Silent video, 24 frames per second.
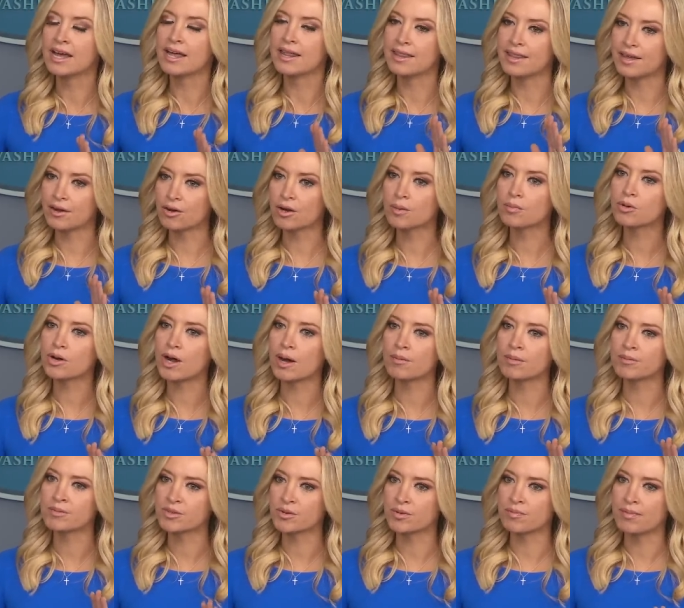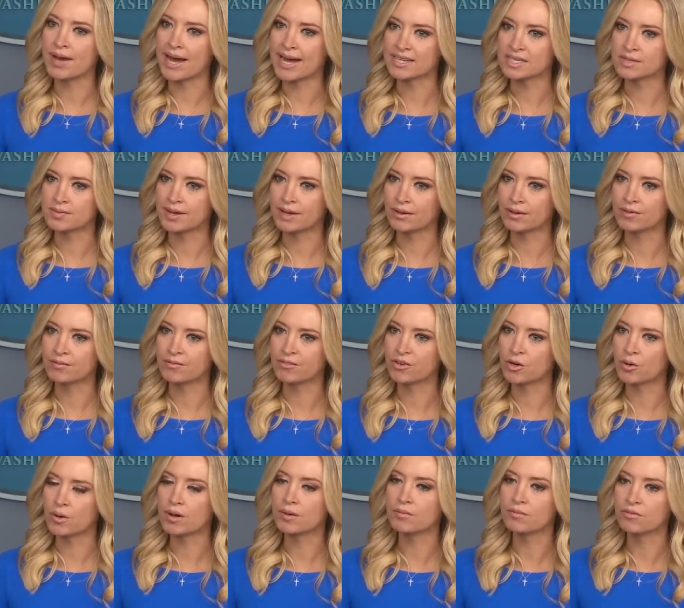There are problems with mass mail-in
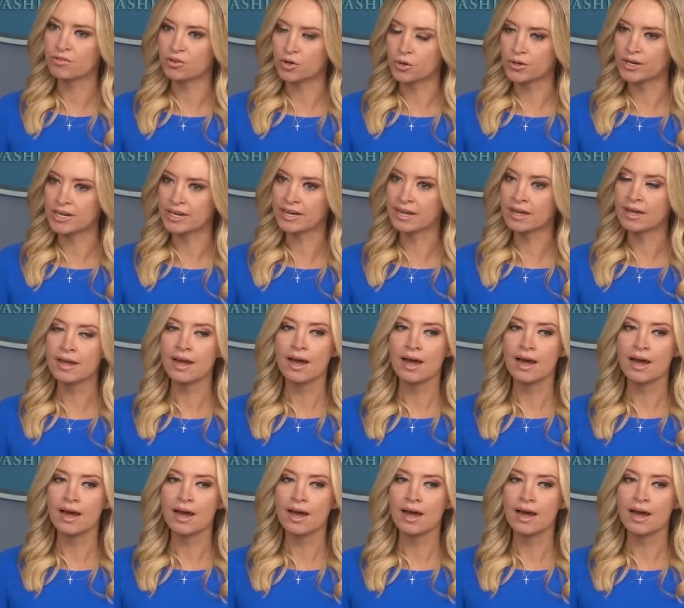vo voting.